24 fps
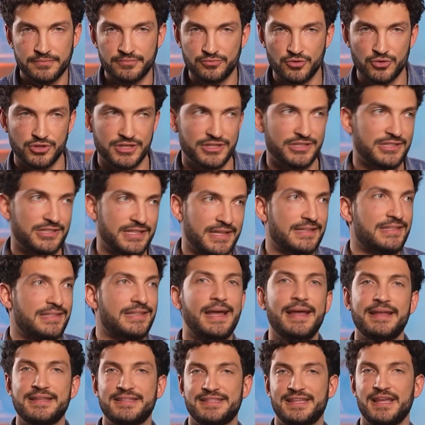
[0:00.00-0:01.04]
For instance,
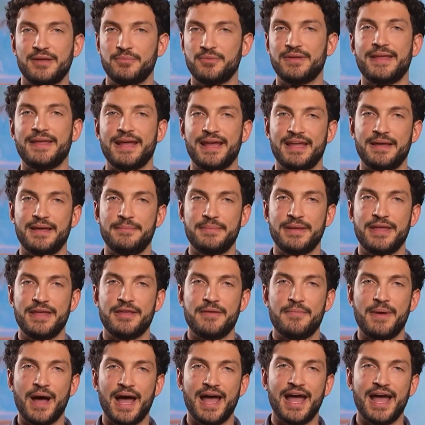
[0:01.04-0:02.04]
let's say we take a piece of